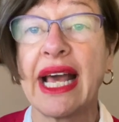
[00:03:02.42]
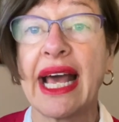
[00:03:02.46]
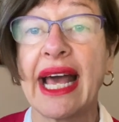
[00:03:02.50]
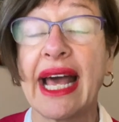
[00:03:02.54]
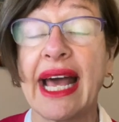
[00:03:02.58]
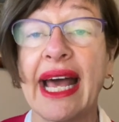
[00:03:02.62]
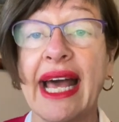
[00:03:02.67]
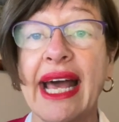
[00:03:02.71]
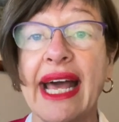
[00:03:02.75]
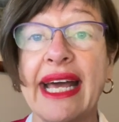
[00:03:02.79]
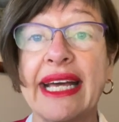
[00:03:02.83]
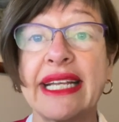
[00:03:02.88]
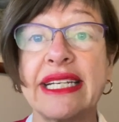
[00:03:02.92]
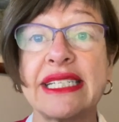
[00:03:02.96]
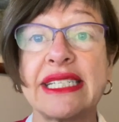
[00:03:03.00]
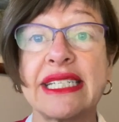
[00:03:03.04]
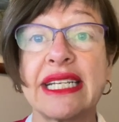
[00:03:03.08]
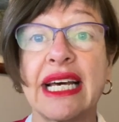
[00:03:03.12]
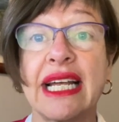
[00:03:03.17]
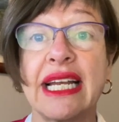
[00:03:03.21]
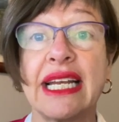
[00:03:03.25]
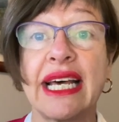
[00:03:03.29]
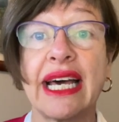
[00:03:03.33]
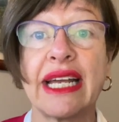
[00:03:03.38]
And
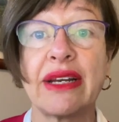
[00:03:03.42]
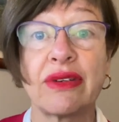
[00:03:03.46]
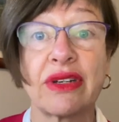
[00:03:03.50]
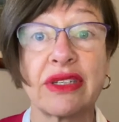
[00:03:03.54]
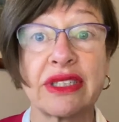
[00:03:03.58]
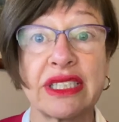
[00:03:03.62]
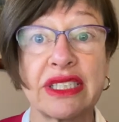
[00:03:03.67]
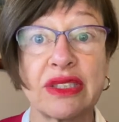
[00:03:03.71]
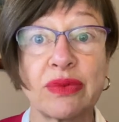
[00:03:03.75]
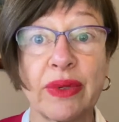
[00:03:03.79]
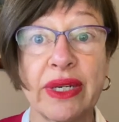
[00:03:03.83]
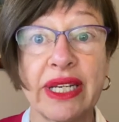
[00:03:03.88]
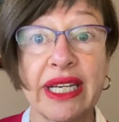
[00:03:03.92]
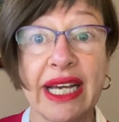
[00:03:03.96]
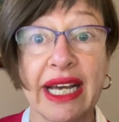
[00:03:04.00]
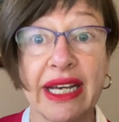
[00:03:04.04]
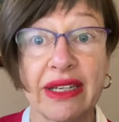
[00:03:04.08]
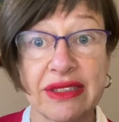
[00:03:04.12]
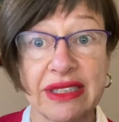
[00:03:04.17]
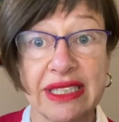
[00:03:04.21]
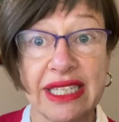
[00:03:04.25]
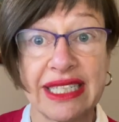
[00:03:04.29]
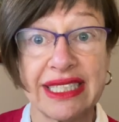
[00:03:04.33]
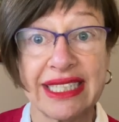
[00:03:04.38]
later on this week, I'll
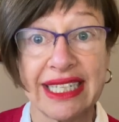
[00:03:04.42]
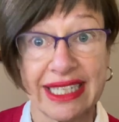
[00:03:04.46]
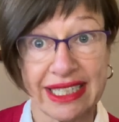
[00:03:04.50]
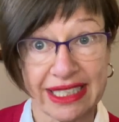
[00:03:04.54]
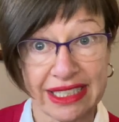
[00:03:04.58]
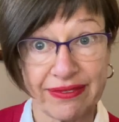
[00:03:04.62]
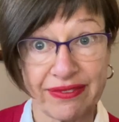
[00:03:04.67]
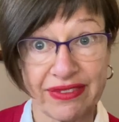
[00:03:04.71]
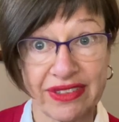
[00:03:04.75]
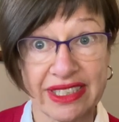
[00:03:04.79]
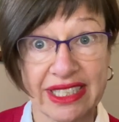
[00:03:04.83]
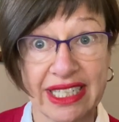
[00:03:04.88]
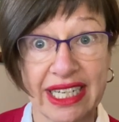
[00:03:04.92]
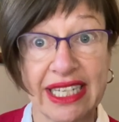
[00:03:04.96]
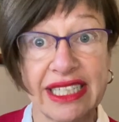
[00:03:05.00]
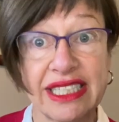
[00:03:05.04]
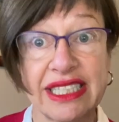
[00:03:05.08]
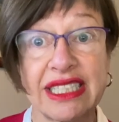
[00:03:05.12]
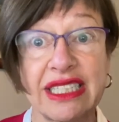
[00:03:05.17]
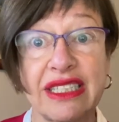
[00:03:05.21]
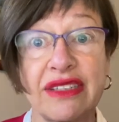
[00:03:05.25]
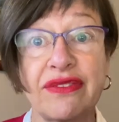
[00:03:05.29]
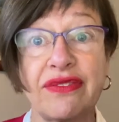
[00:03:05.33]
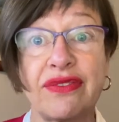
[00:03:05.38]
send out an
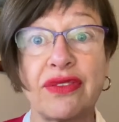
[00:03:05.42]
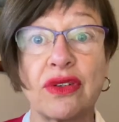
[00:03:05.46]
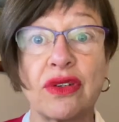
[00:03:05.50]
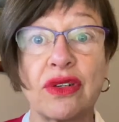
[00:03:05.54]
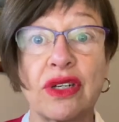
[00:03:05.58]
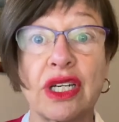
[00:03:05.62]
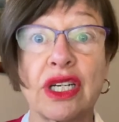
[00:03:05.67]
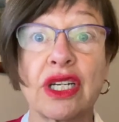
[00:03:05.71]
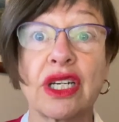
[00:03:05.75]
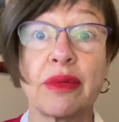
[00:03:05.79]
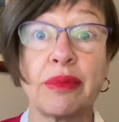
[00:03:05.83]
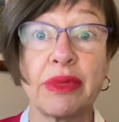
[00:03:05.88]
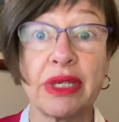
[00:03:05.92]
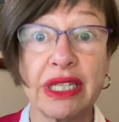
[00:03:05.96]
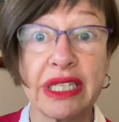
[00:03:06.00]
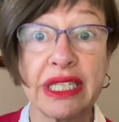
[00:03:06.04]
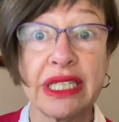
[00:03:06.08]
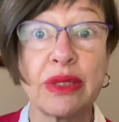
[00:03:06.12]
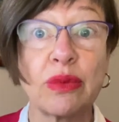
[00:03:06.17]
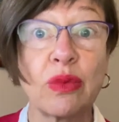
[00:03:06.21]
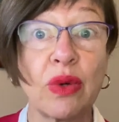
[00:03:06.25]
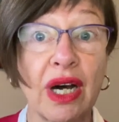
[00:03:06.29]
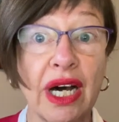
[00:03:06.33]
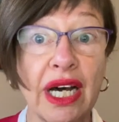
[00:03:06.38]
invitation for a
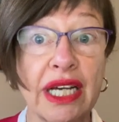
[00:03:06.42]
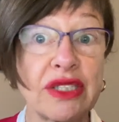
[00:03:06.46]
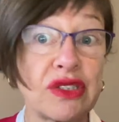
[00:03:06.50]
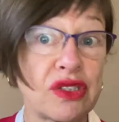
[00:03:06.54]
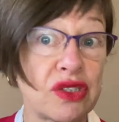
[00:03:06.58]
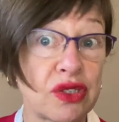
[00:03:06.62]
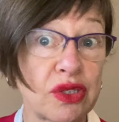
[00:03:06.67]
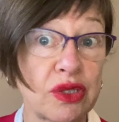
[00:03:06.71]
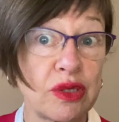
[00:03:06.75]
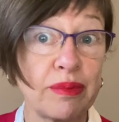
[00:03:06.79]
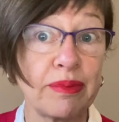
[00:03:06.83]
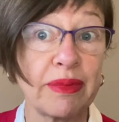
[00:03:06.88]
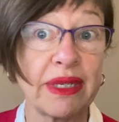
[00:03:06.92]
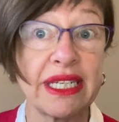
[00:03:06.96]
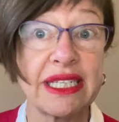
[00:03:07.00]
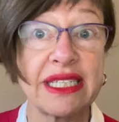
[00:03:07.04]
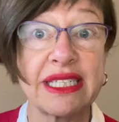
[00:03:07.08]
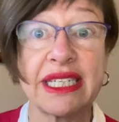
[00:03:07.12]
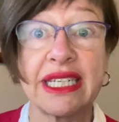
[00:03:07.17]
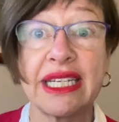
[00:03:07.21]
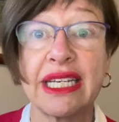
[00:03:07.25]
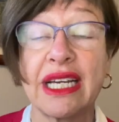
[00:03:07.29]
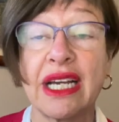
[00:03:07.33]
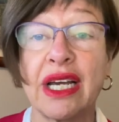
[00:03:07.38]
community-wide Zoom
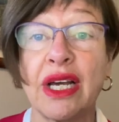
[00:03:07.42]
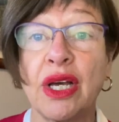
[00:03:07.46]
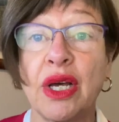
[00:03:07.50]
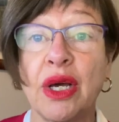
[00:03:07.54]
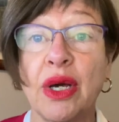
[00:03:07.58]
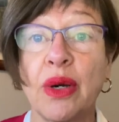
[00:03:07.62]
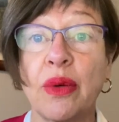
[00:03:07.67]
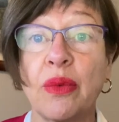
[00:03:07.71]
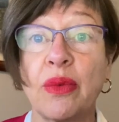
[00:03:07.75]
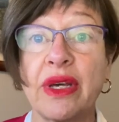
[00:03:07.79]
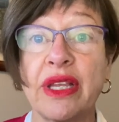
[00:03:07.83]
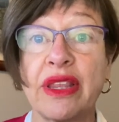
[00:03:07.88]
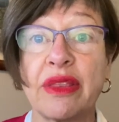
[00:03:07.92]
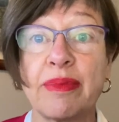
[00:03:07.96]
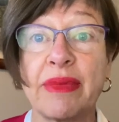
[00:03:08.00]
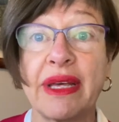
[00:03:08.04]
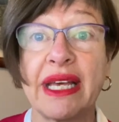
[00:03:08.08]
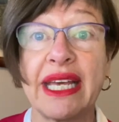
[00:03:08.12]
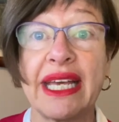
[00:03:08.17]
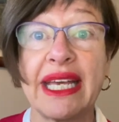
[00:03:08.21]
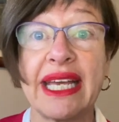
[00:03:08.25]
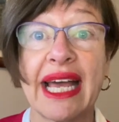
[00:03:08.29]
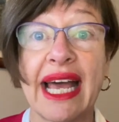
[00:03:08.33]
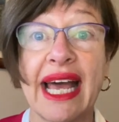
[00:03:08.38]
meeting with
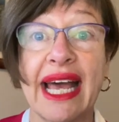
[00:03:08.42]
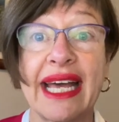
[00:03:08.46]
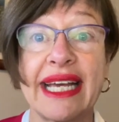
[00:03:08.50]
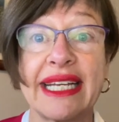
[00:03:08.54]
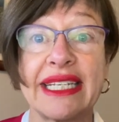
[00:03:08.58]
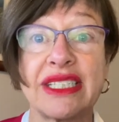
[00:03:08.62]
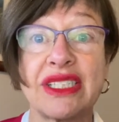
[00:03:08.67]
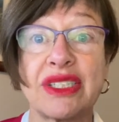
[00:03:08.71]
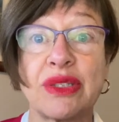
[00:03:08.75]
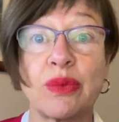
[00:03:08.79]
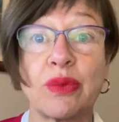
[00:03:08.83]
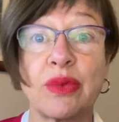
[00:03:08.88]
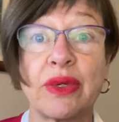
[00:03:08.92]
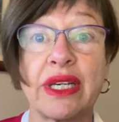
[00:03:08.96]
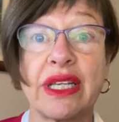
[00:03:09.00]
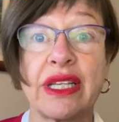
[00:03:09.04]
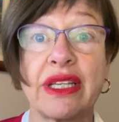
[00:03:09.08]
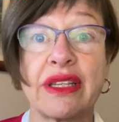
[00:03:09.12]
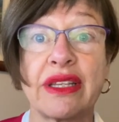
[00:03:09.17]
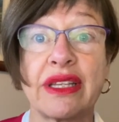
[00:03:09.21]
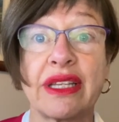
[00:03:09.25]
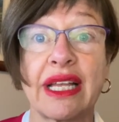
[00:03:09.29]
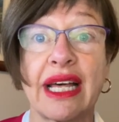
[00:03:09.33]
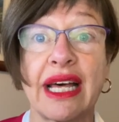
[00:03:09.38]
me and
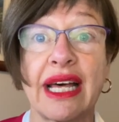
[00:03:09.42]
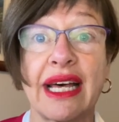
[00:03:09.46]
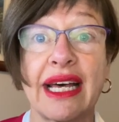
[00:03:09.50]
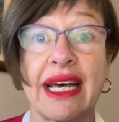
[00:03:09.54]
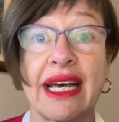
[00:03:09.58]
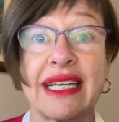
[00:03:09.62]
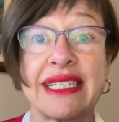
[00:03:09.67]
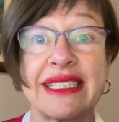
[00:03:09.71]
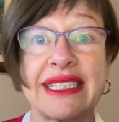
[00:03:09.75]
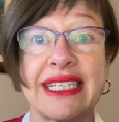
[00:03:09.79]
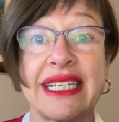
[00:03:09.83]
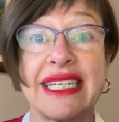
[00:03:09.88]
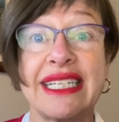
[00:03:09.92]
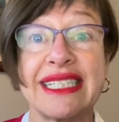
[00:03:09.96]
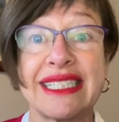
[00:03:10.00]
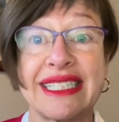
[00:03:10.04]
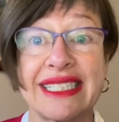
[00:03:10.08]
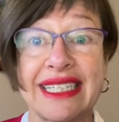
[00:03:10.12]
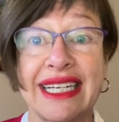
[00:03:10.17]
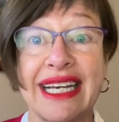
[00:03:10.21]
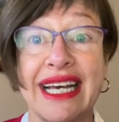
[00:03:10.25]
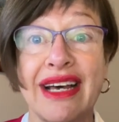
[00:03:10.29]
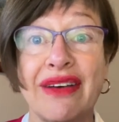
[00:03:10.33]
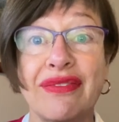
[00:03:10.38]
with senior
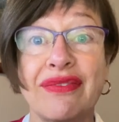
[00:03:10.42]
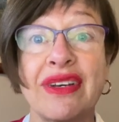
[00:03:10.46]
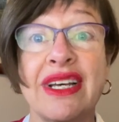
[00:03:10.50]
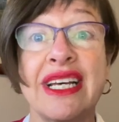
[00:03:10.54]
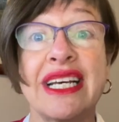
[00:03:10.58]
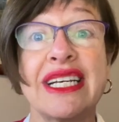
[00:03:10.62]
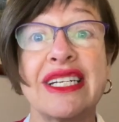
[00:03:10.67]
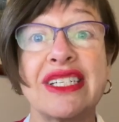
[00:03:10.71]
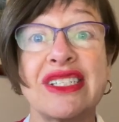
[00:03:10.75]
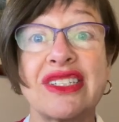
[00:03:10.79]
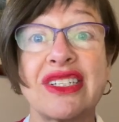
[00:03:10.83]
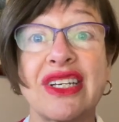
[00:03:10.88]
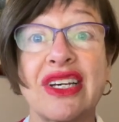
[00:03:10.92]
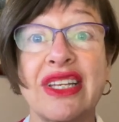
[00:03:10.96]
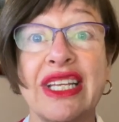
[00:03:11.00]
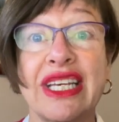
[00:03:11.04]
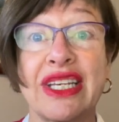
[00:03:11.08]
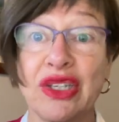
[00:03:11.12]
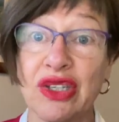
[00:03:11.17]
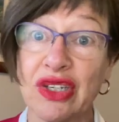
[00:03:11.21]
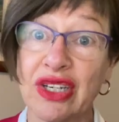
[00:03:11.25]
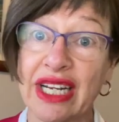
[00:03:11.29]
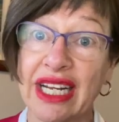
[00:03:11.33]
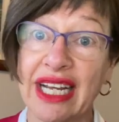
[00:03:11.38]
staff so that
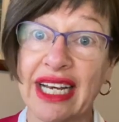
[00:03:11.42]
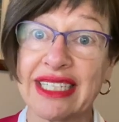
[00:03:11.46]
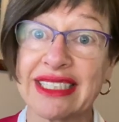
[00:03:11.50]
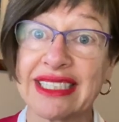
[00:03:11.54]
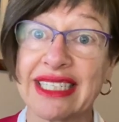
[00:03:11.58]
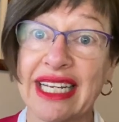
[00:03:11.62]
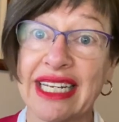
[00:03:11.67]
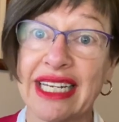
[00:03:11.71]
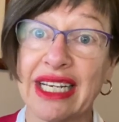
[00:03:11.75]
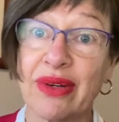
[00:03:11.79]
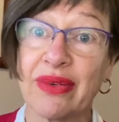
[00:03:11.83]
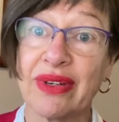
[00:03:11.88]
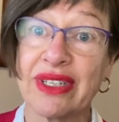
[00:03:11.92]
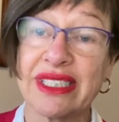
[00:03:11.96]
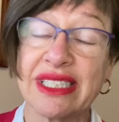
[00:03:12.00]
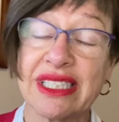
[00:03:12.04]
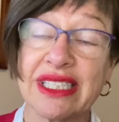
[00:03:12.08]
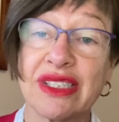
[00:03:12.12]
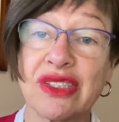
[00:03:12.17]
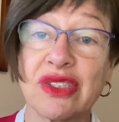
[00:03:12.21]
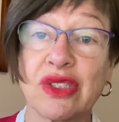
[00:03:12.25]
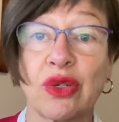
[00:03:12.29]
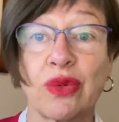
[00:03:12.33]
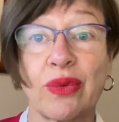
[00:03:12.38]
you can ask any
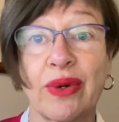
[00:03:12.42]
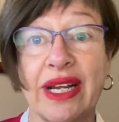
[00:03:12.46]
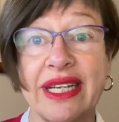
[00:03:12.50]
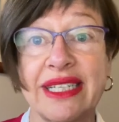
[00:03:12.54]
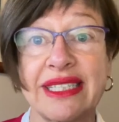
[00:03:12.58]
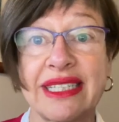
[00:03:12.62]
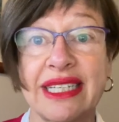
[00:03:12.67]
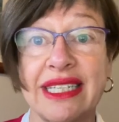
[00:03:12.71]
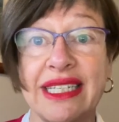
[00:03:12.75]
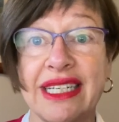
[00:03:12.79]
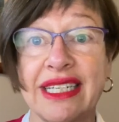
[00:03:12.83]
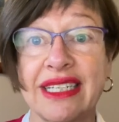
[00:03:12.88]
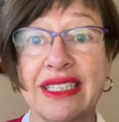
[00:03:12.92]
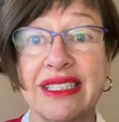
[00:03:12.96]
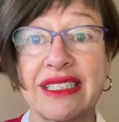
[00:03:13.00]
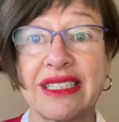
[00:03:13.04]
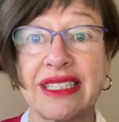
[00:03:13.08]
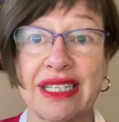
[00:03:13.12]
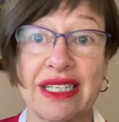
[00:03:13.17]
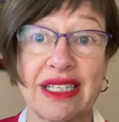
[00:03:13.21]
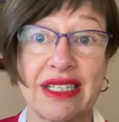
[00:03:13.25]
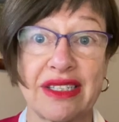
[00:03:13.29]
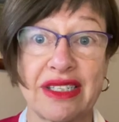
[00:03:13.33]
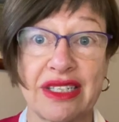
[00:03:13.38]
questions or raise any
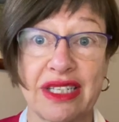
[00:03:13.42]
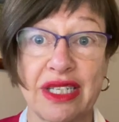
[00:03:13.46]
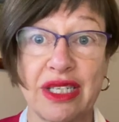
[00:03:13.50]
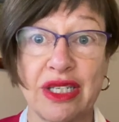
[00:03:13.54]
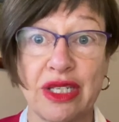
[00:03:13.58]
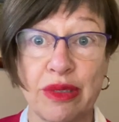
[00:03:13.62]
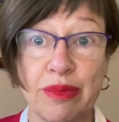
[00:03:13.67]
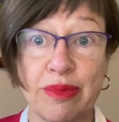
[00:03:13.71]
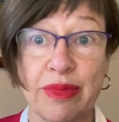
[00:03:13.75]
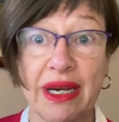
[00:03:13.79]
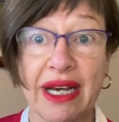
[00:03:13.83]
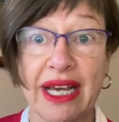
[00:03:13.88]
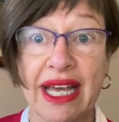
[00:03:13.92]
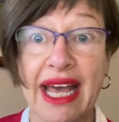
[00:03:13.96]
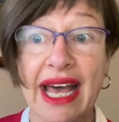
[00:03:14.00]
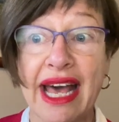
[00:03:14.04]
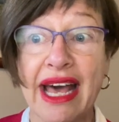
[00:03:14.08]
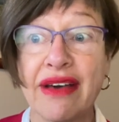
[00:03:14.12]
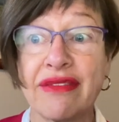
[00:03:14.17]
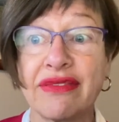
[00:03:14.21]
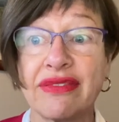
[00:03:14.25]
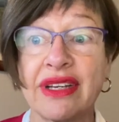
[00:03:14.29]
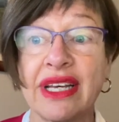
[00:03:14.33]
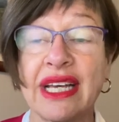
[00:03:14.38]
concerns that you might
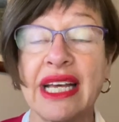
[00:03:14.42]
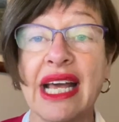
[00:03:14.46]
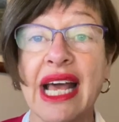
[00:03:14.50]
have.